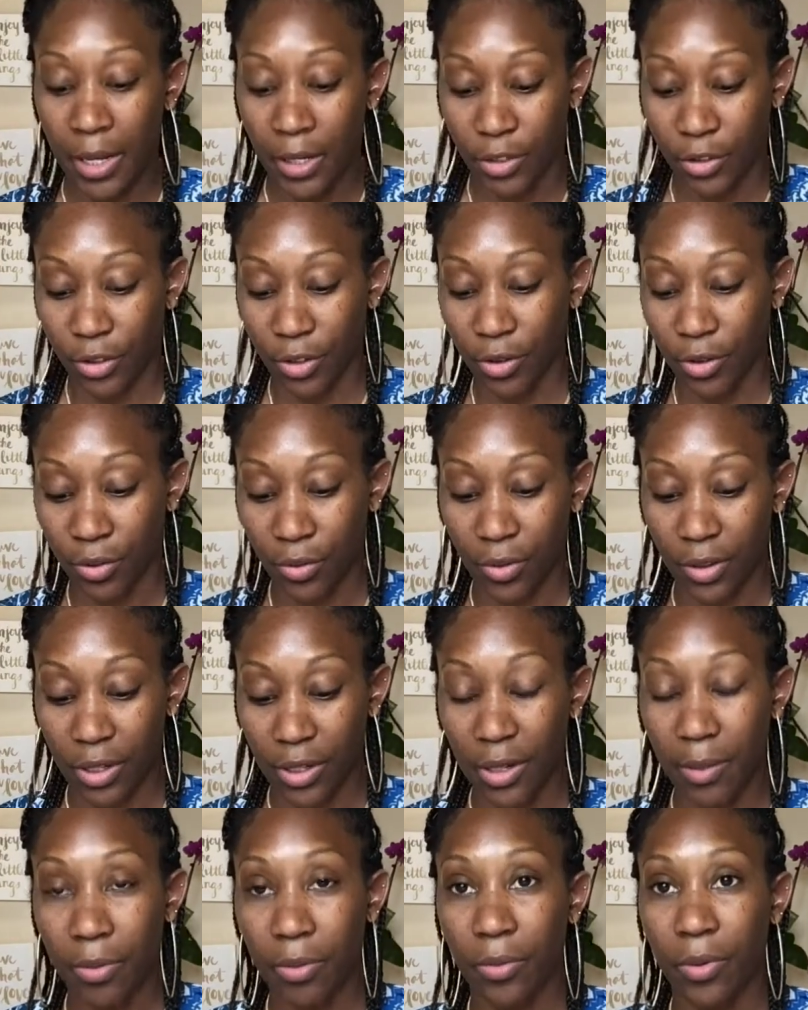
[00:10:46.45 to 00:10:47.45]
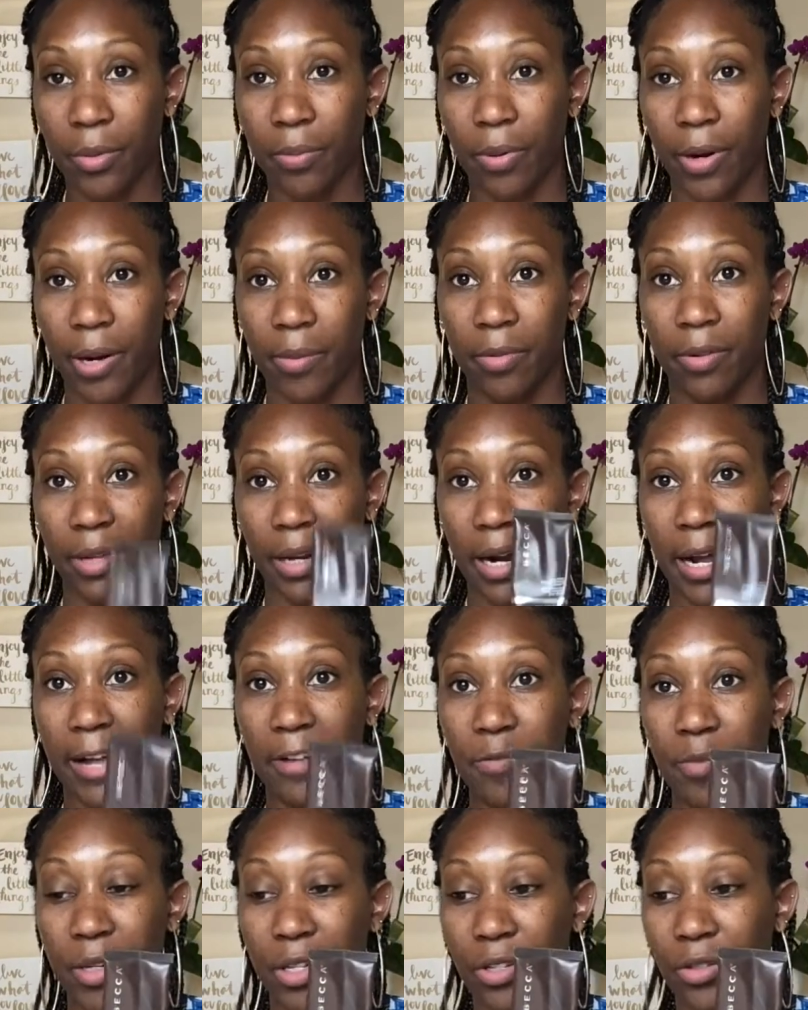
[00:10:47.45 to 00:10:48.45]
So the #1 primer that I
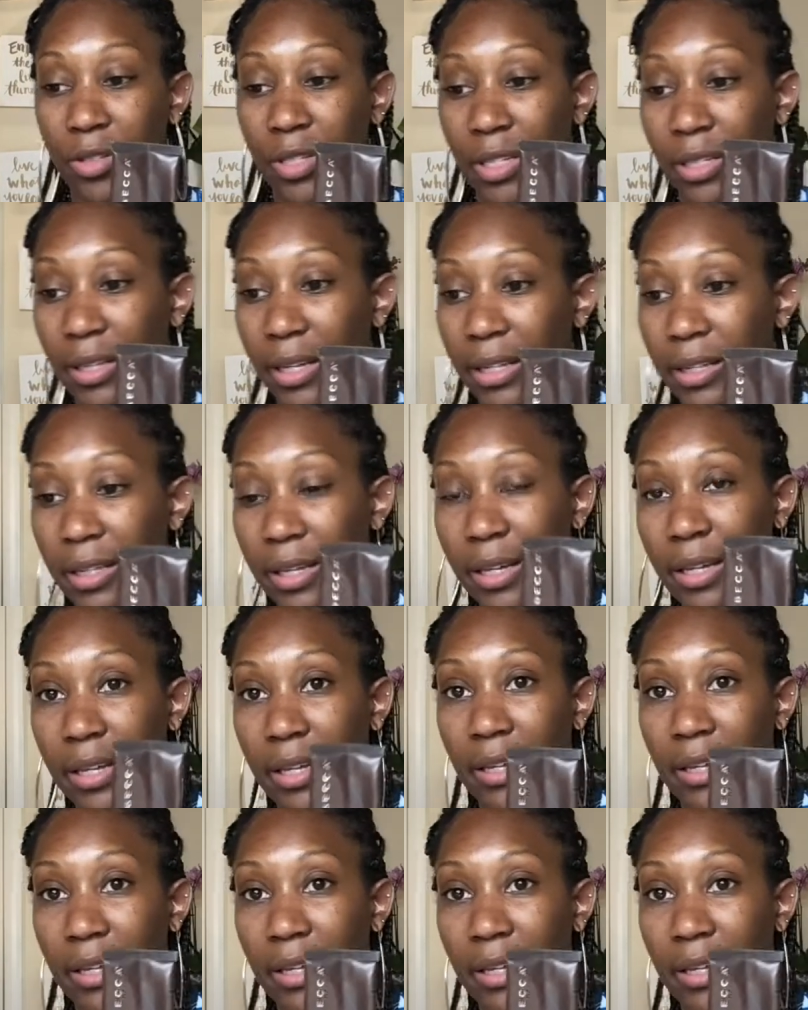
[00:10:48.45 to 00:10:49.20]
have been using lately